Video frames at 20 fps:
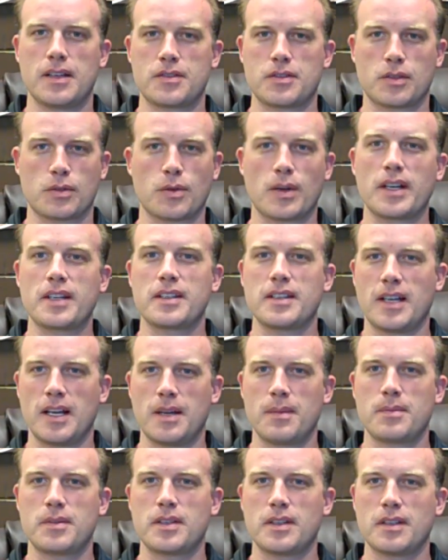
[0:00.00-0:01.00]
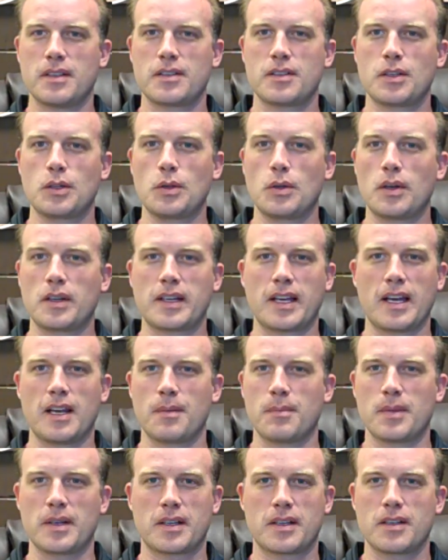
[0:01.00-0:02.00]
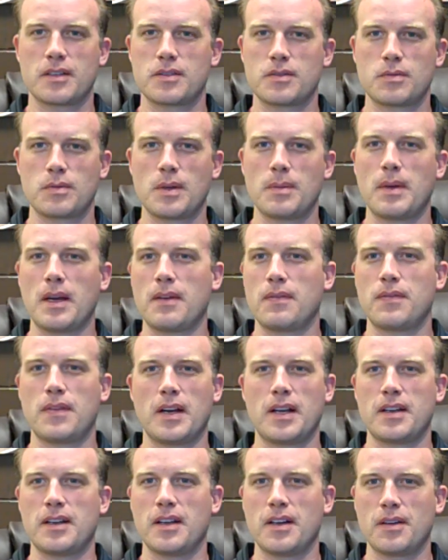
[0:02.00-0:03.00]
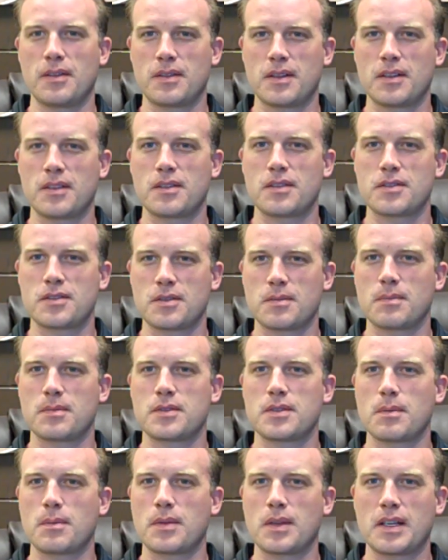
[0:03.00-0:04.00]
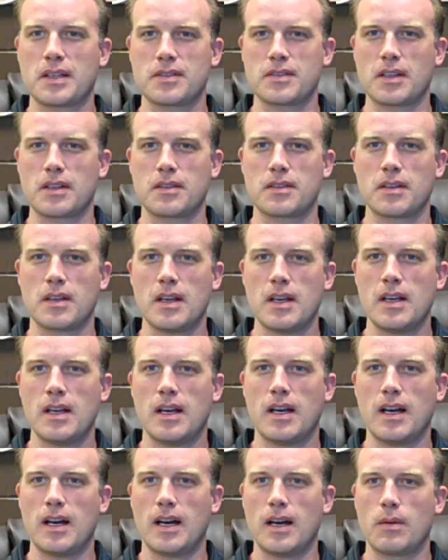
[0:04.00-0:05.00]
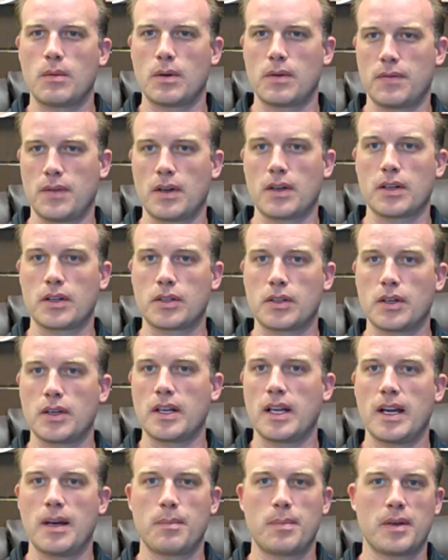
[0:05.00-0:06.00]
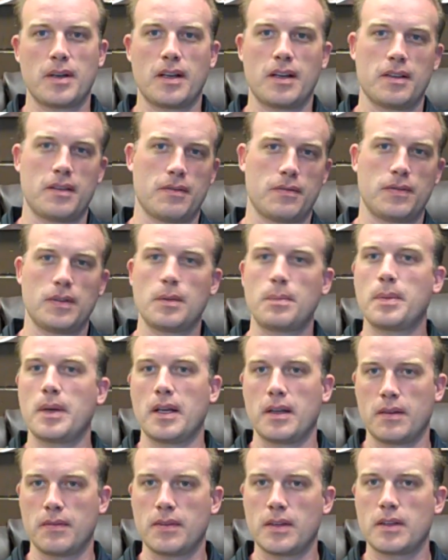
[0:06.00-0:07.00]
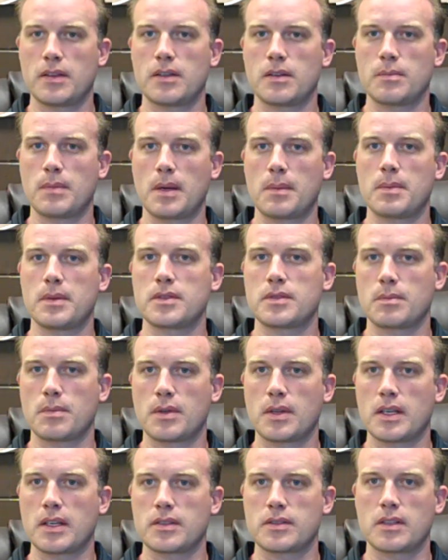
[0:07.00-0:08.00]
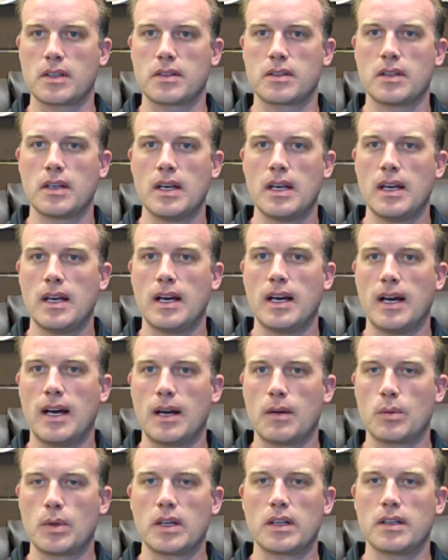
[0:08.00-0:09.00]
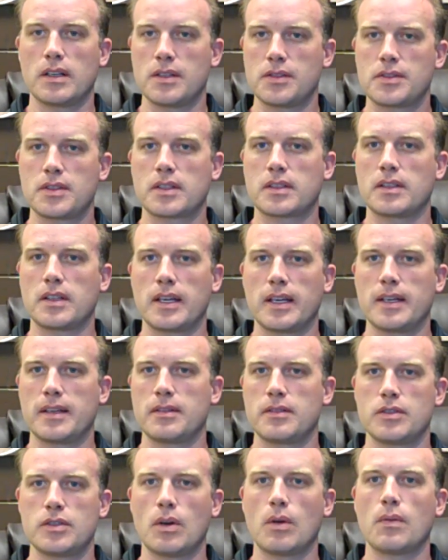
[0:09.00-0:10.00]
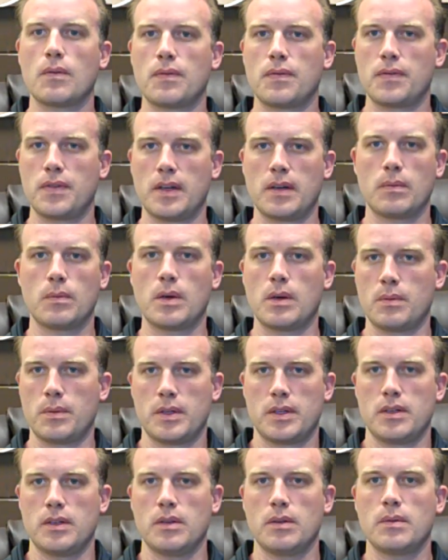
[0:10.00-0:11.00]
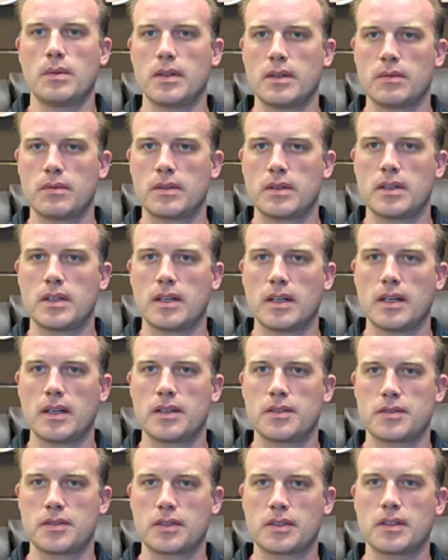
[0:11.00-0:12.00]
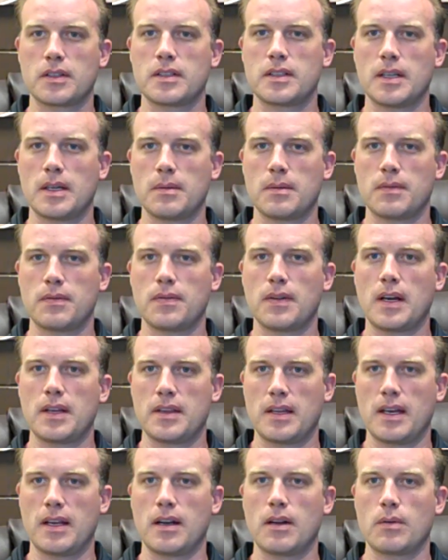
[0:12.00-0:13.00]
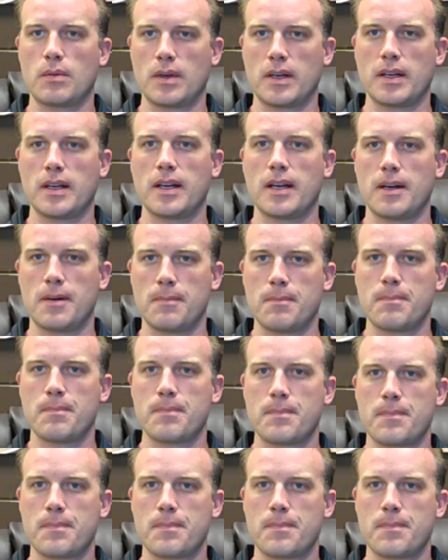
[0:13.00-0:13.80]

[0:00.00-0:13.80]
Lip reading: it's a great time to look at them, because we might find out that there's some things that we're very good at, but on the flip end of it, there might be some things that realistically don't fit what we do, and it's a good time to find that out right now.